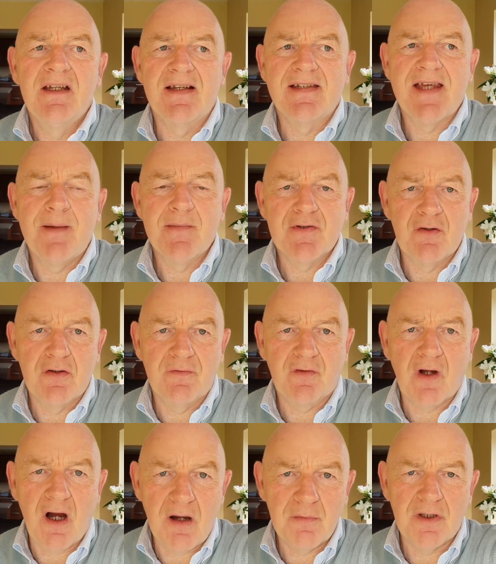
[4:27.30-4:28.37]
the same sort of
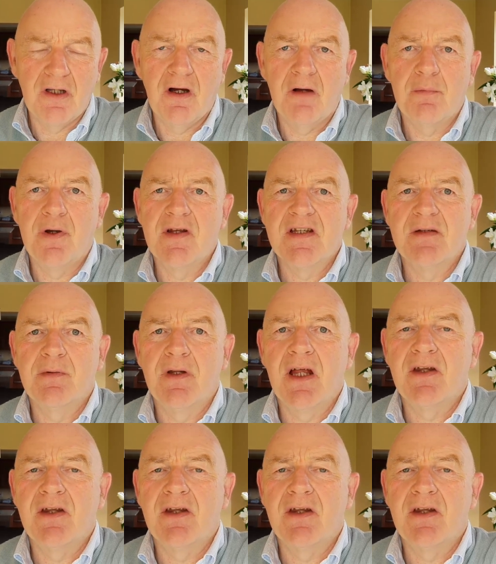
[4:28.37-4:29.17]
common law principle,